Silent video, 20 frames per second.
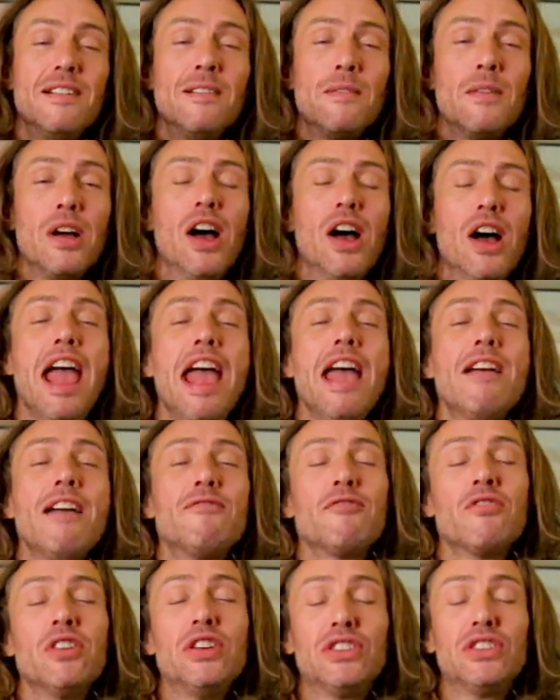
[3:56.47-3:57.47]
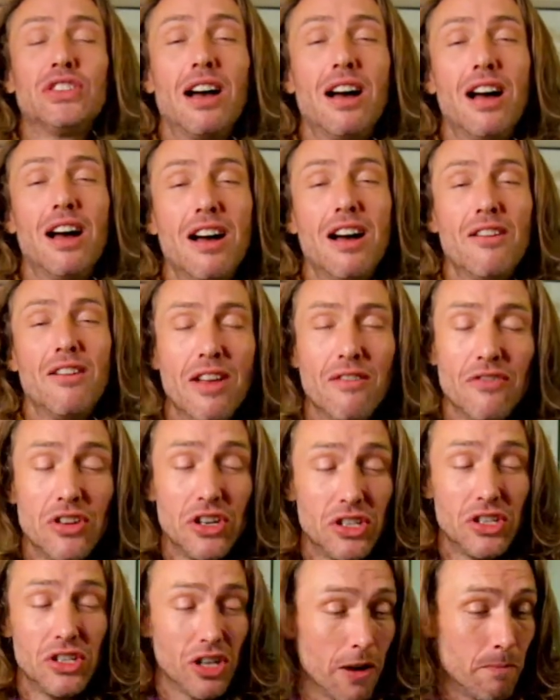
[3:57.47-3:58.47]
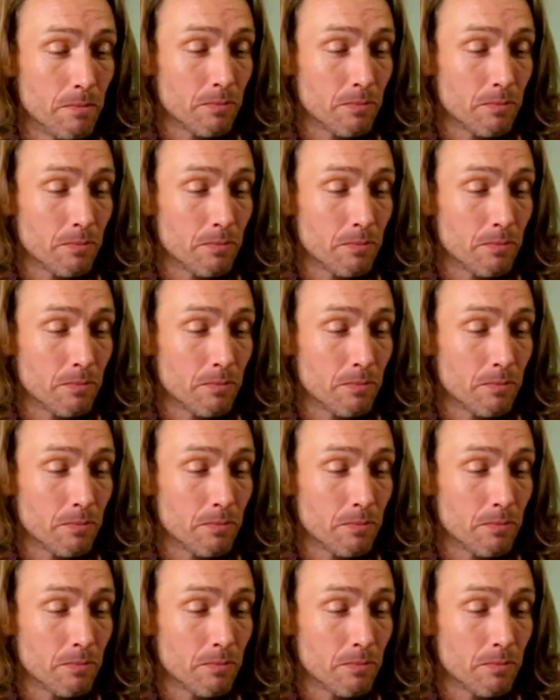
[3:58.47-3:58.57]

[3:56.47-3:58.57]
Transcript: at every start of every show,